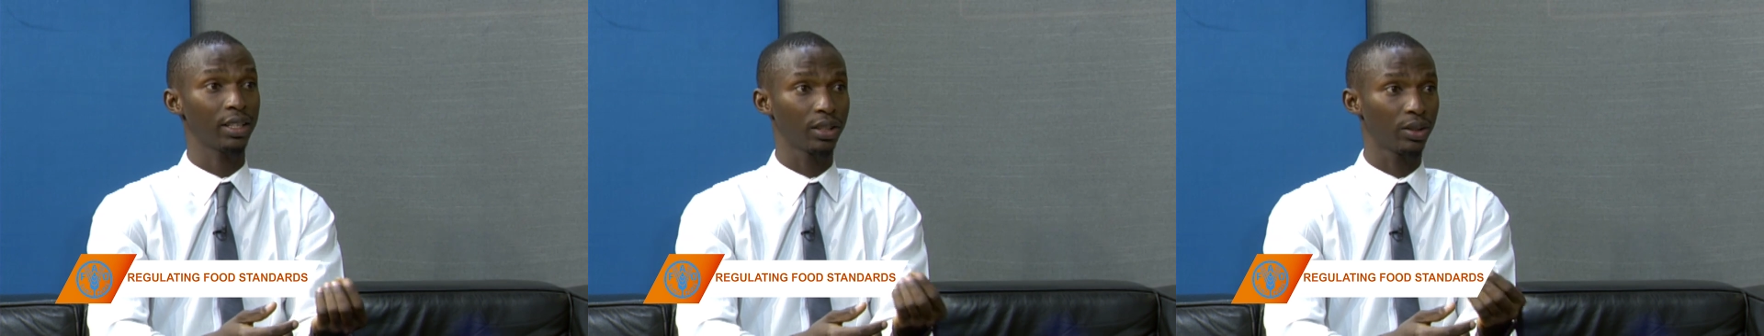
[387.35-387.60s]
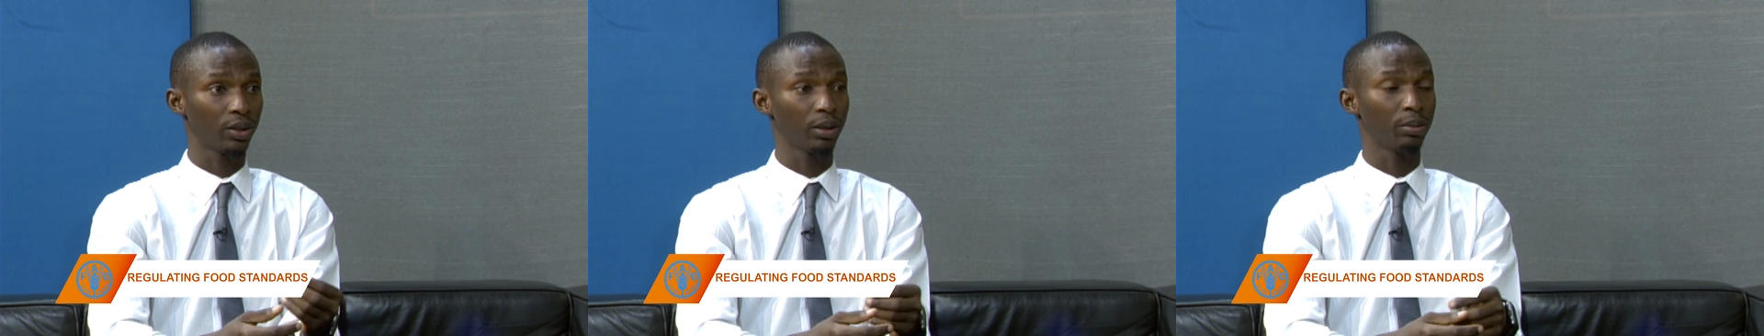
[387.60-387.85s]

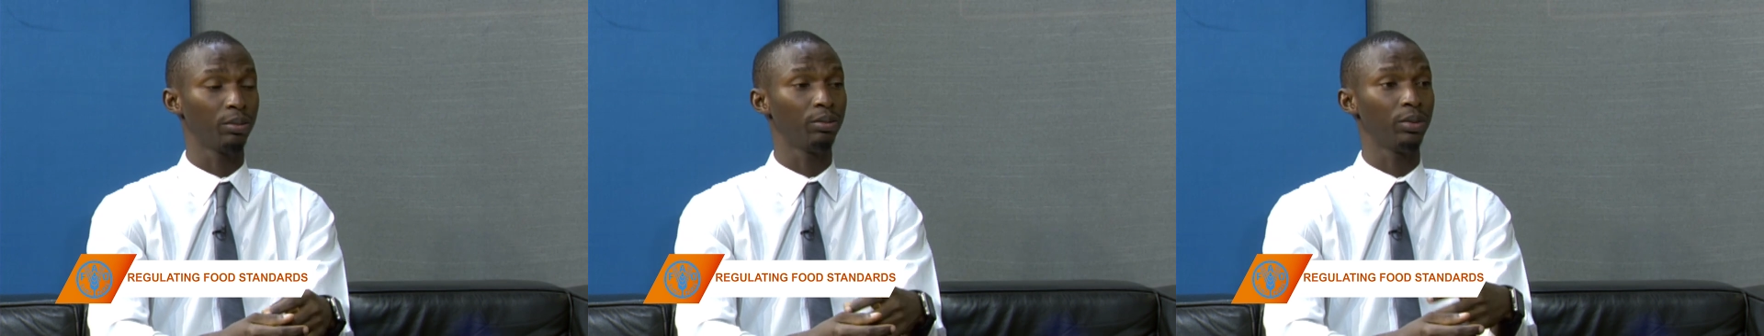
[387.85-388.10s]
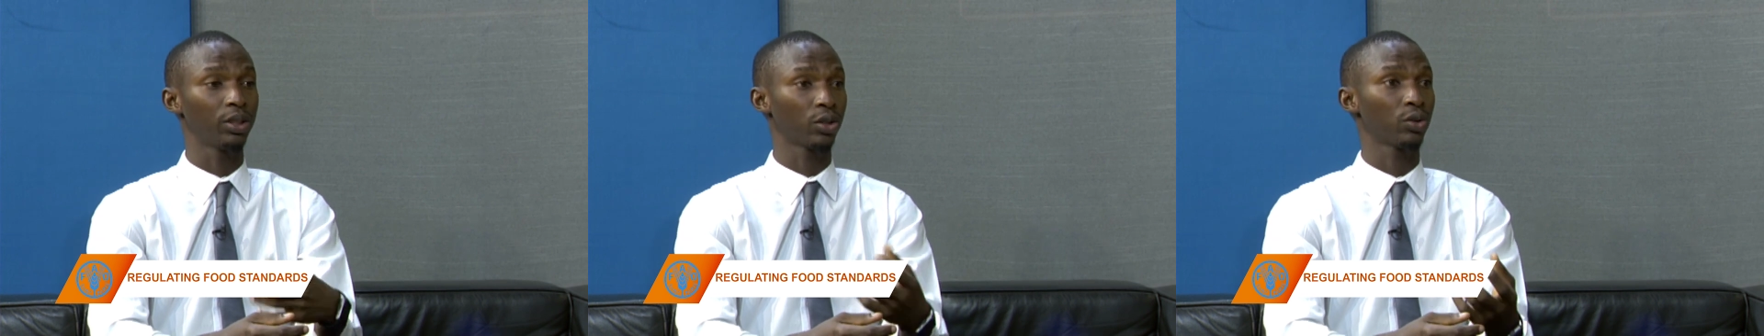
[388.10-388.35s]
the
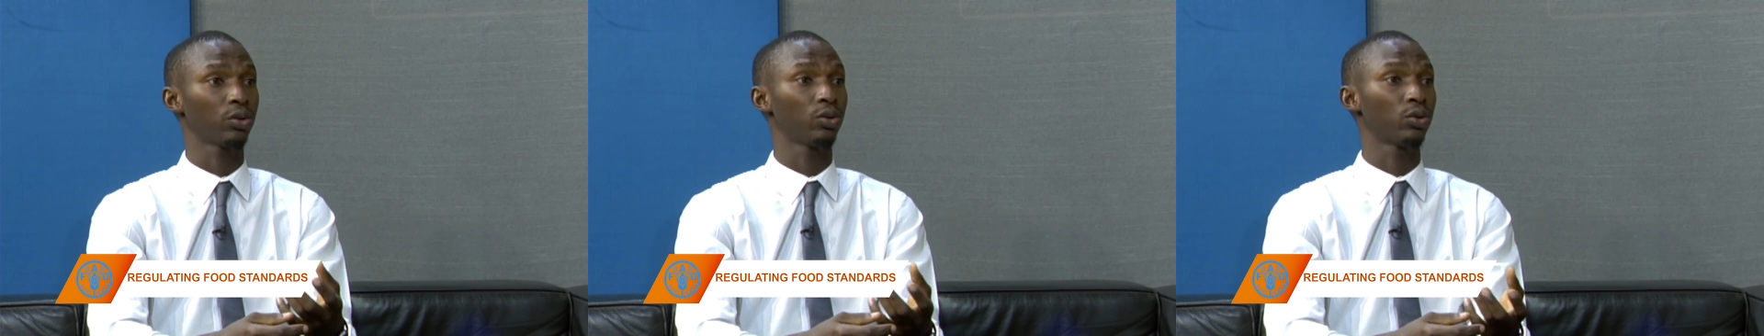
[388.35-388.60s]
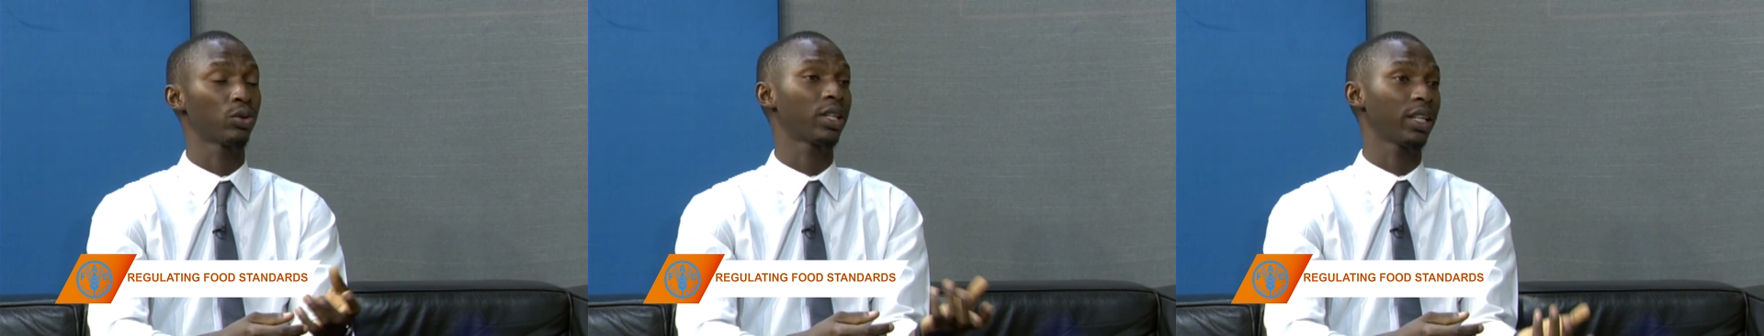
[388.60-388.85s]
Bureau
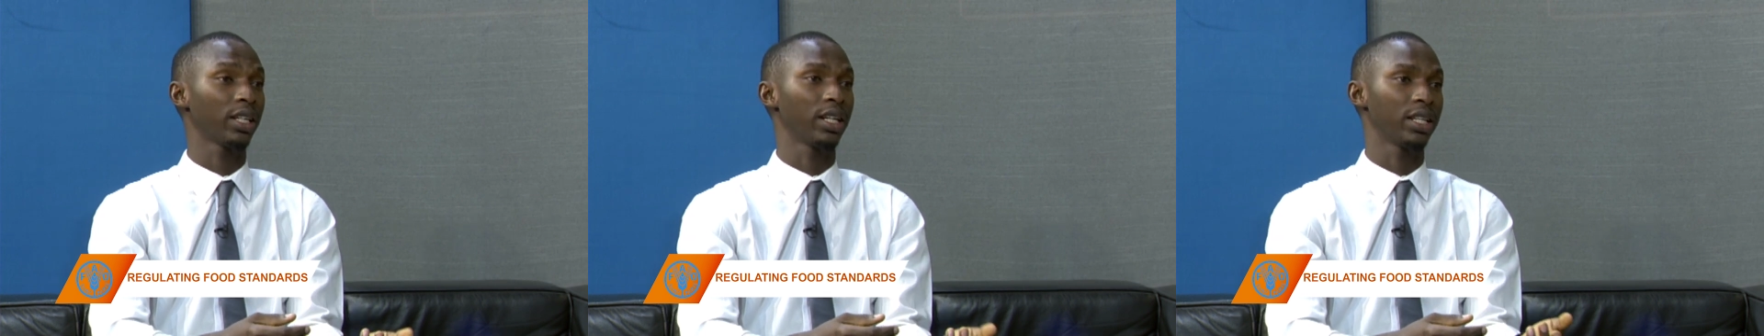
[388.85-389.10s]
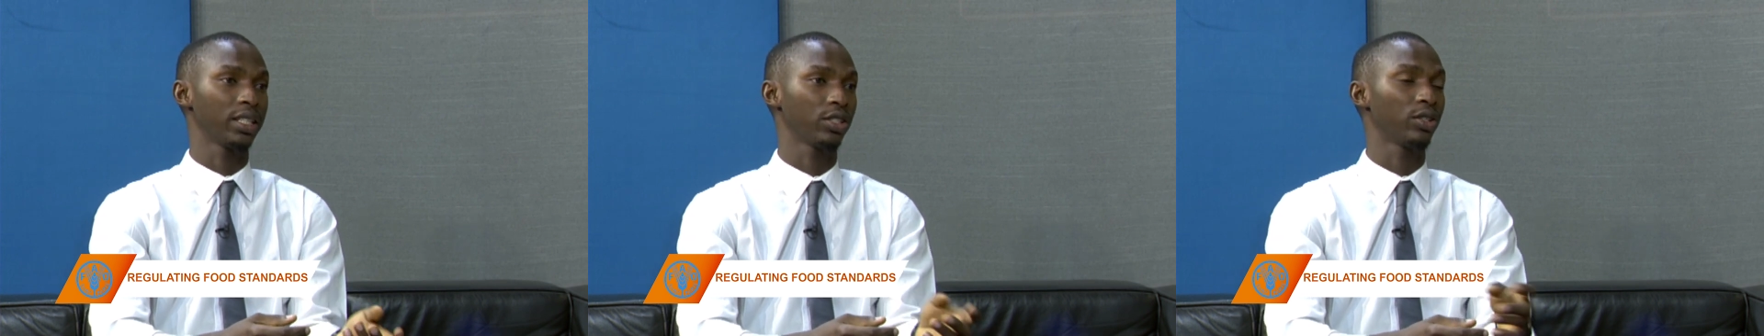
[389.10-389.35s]
does
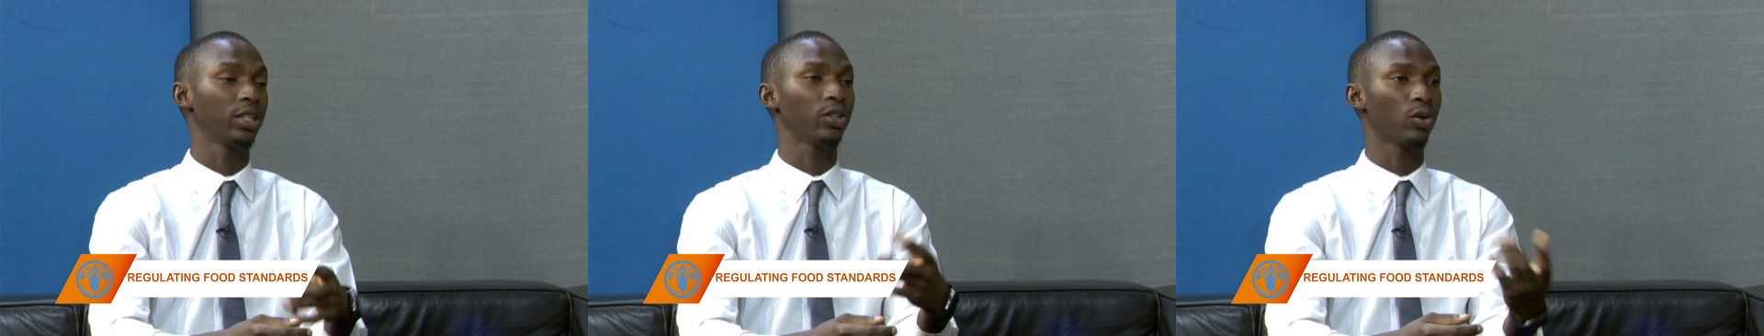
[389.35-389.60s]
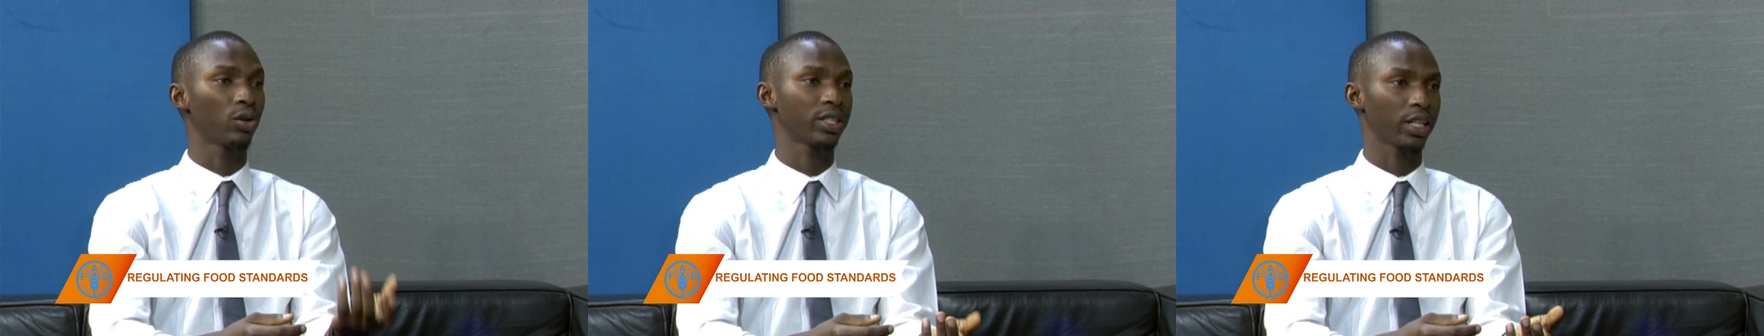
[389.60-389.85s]
standardization in
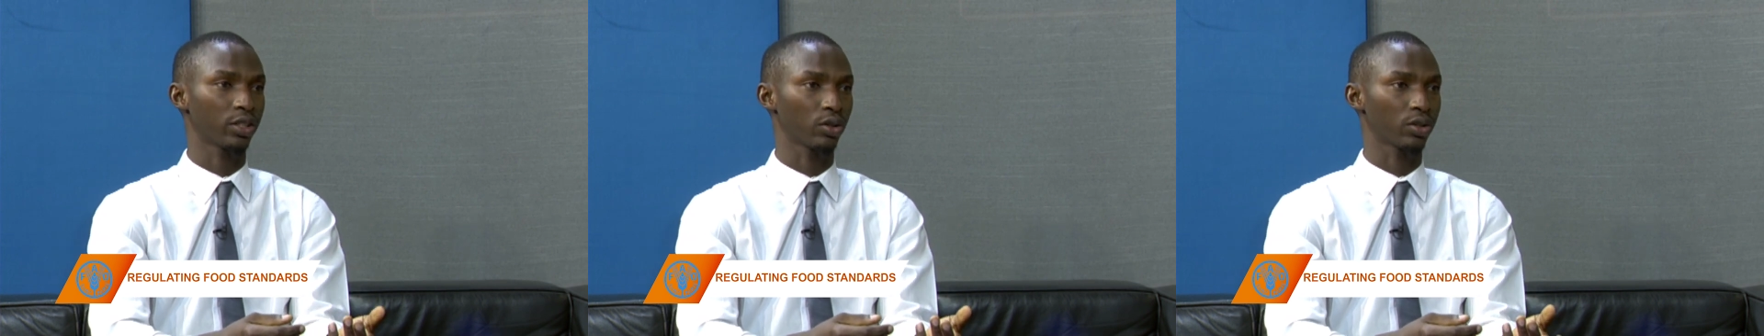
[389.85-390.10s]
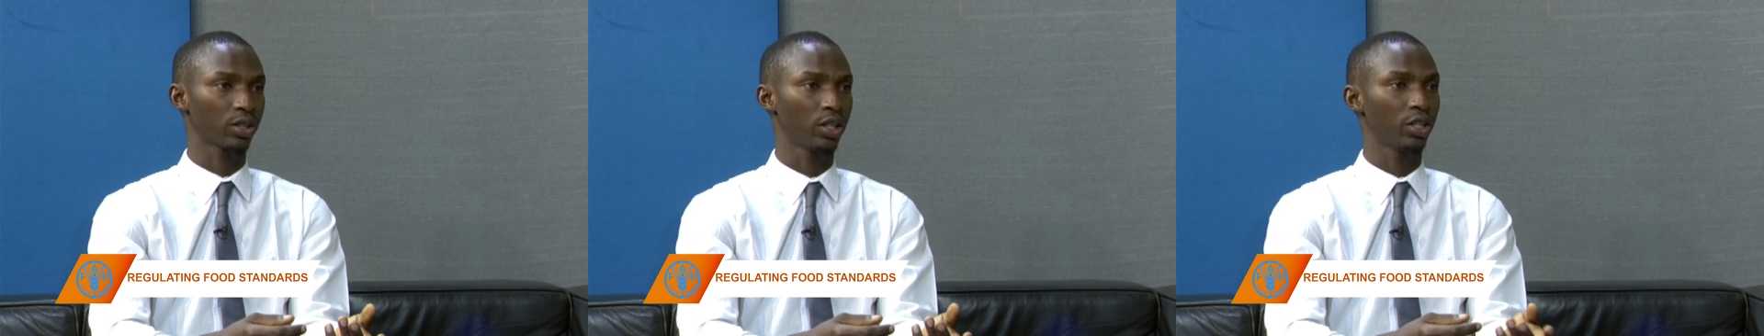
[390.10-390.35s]
all
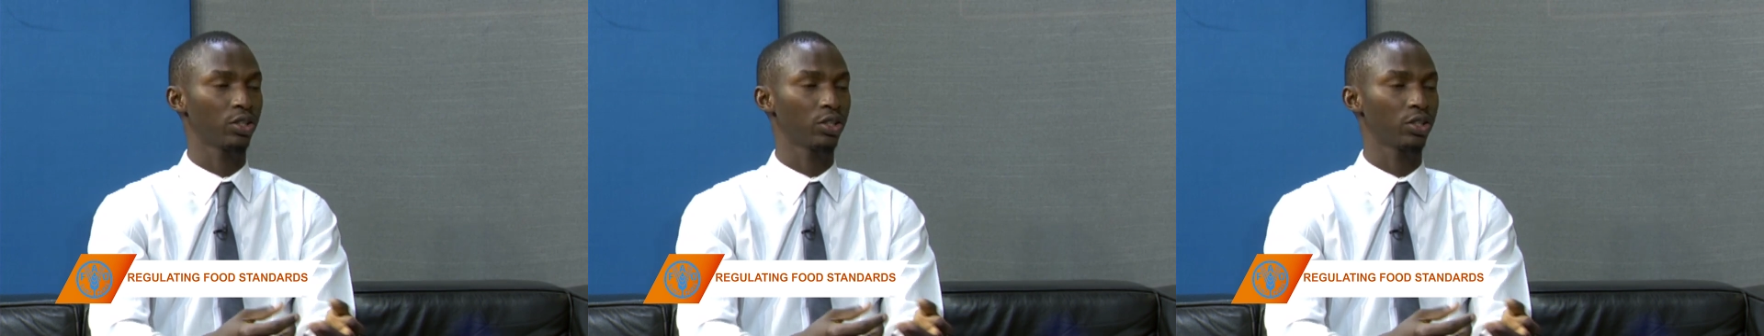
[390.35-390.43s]
sectors.